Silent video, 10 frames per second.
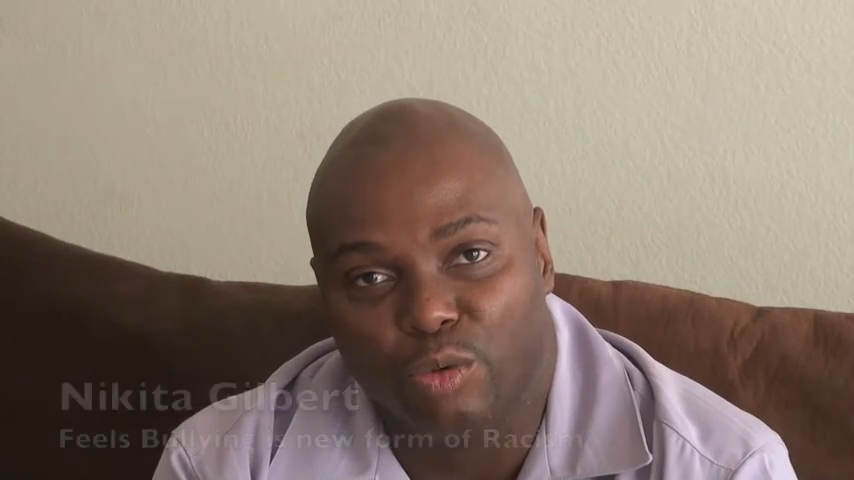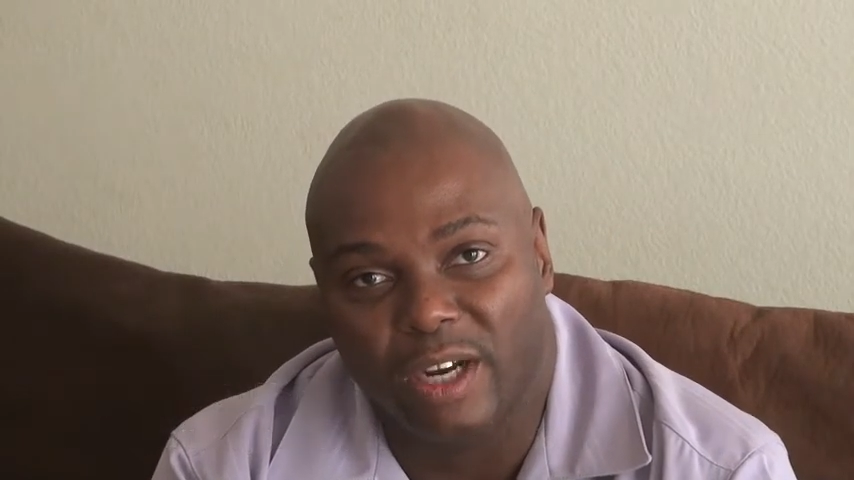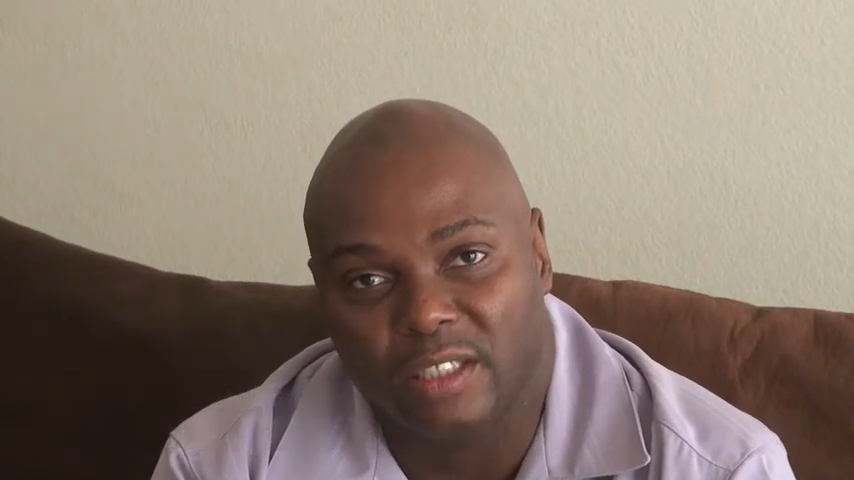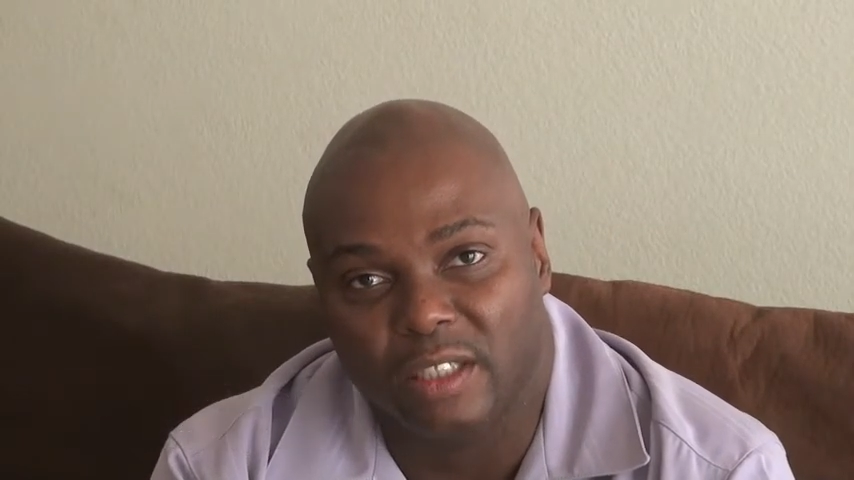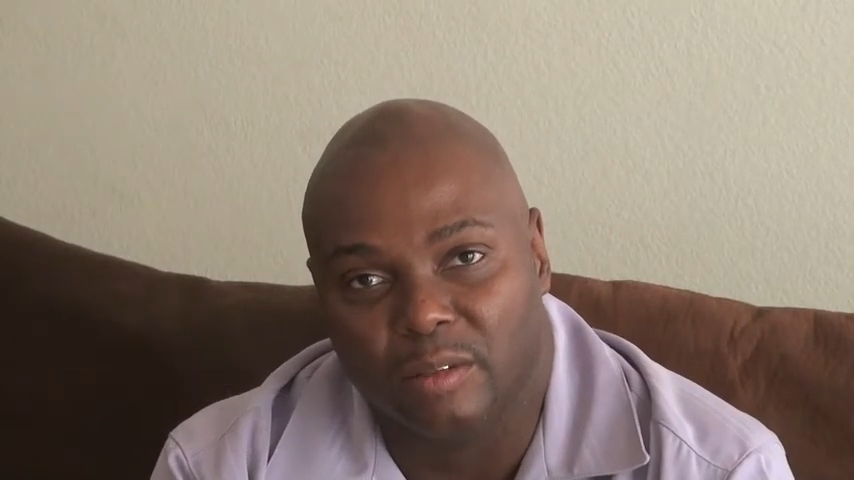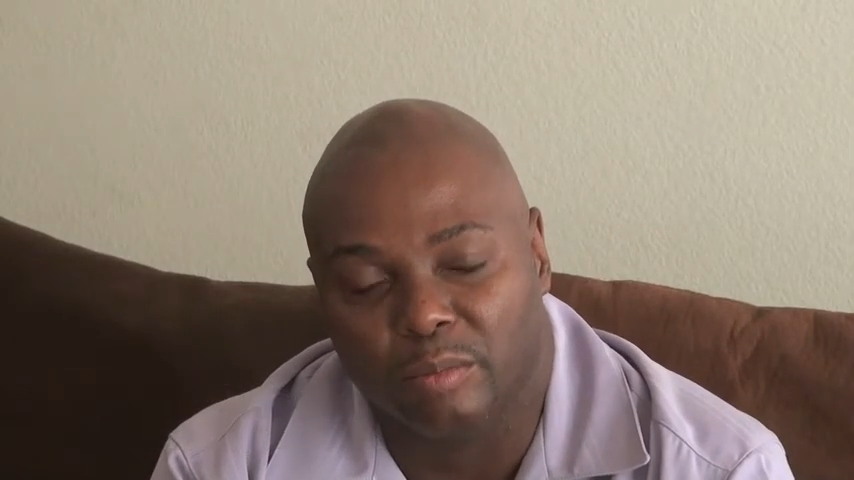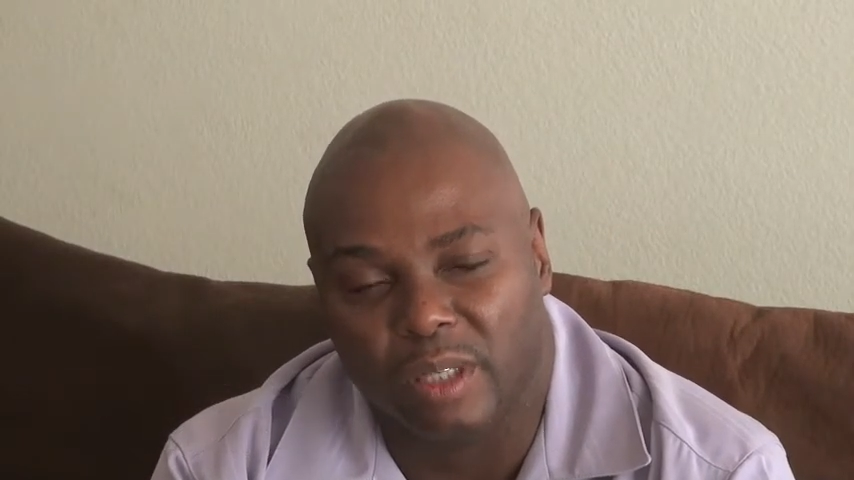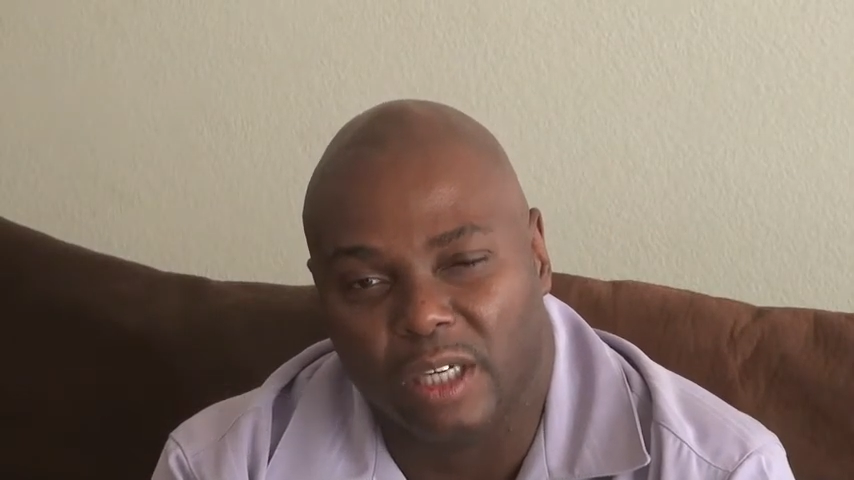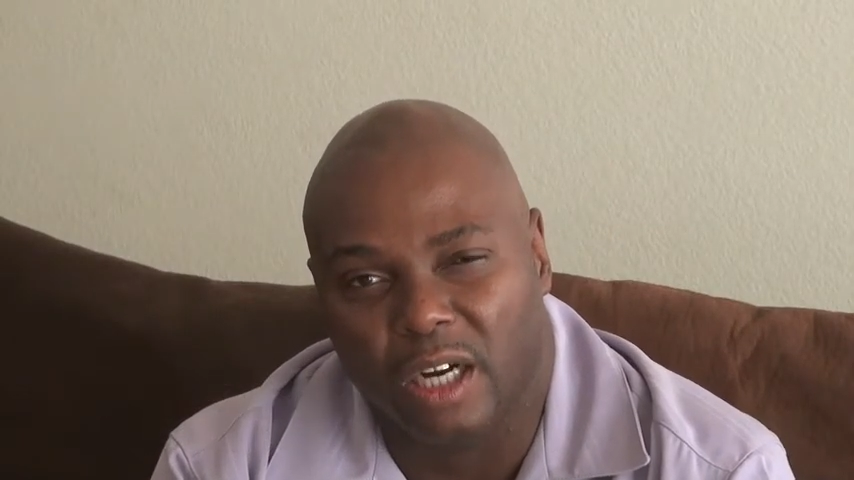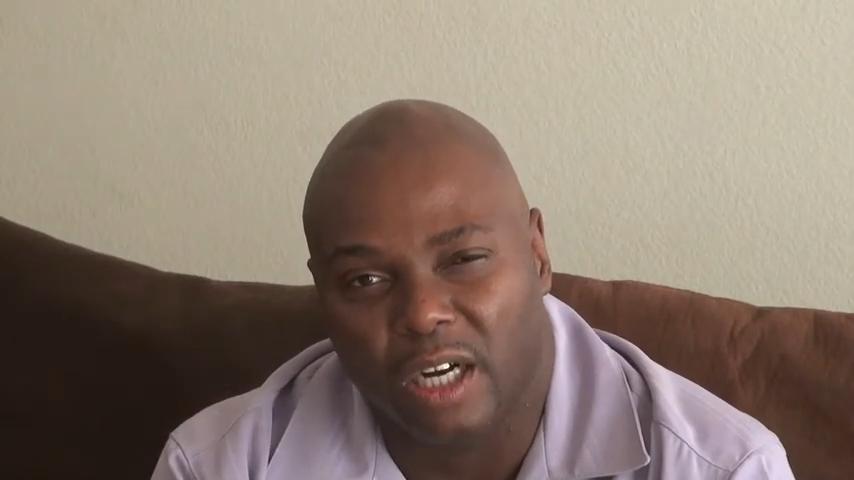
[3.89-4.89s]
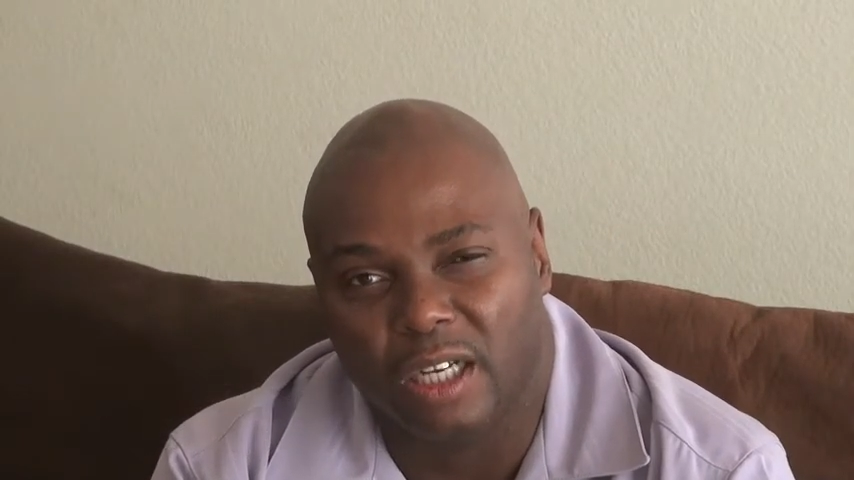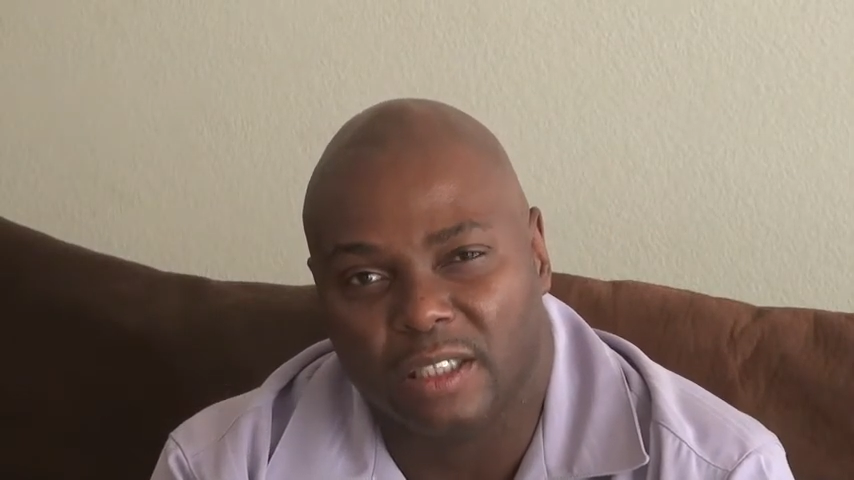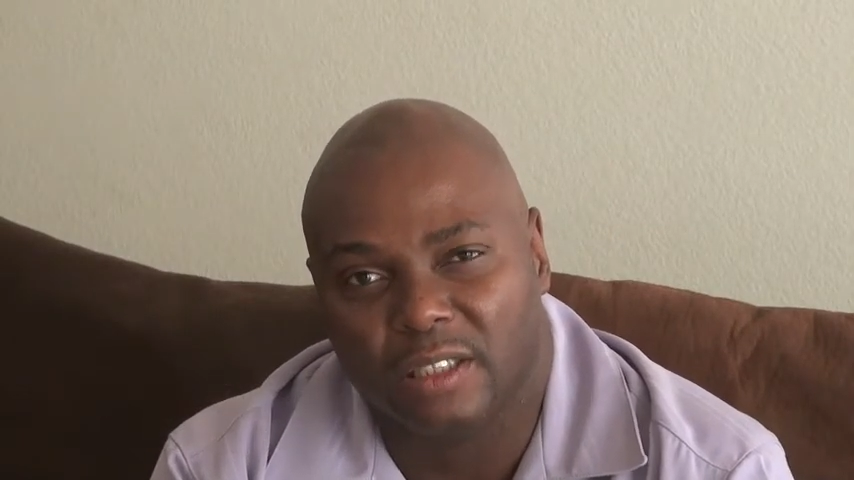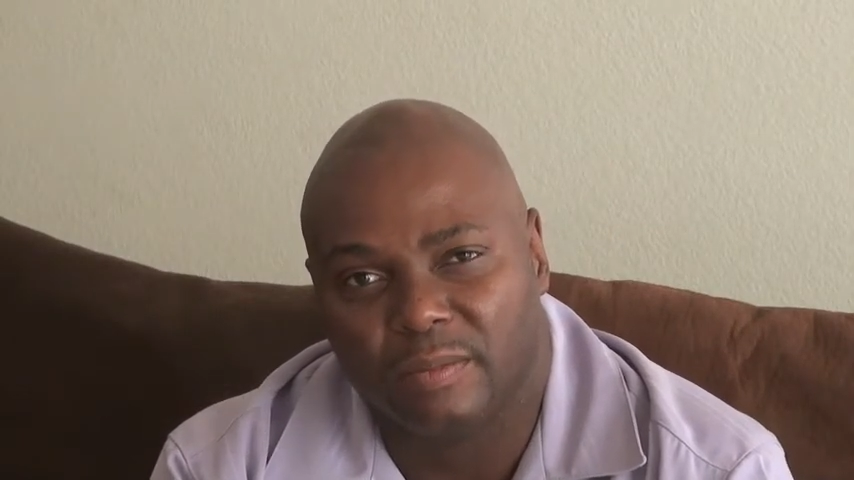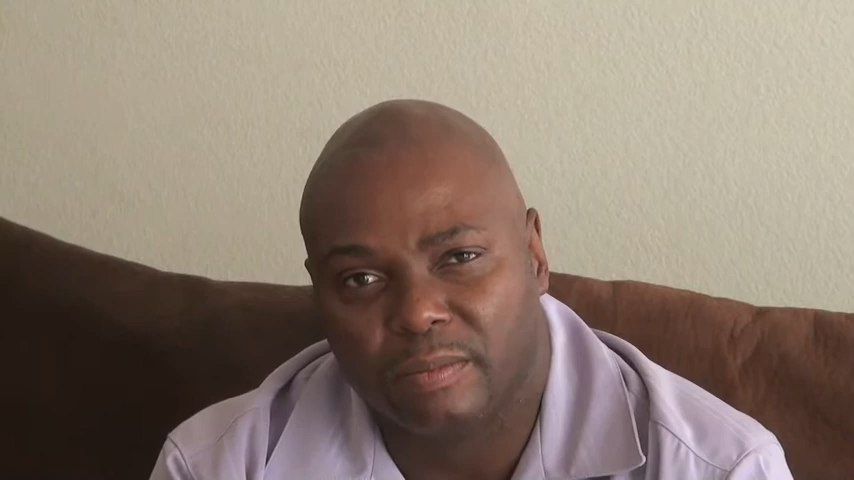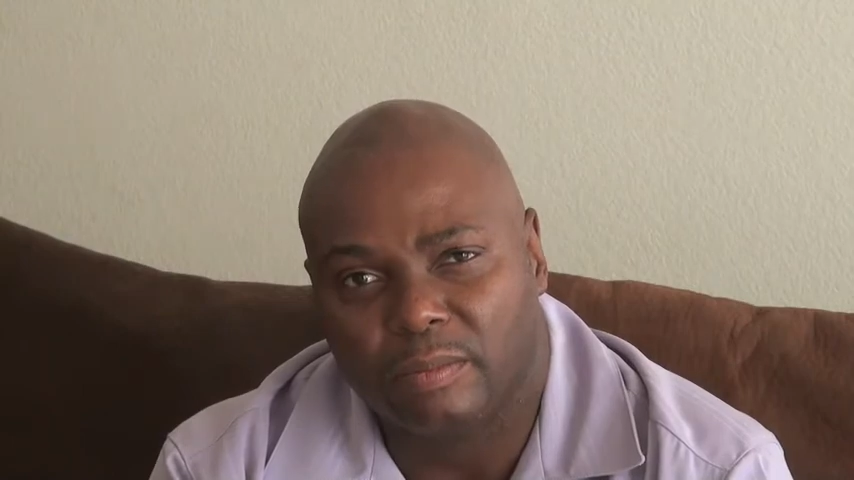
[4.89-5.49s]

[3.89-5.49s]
racism because